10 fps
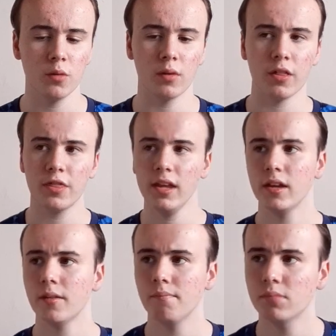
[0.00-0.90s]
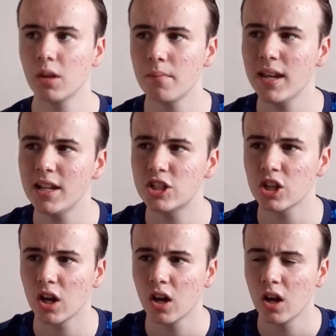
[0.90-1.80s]
And I think the
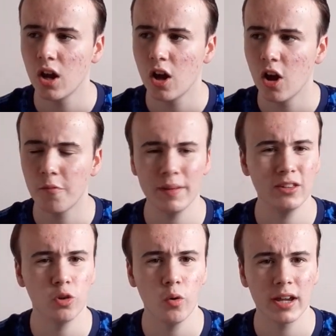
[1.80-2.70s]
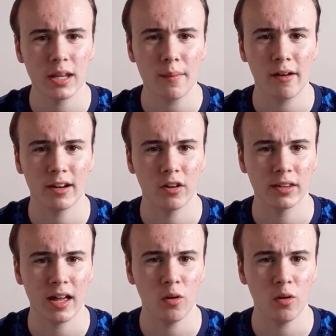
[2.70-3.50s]
media have been talking about it like that.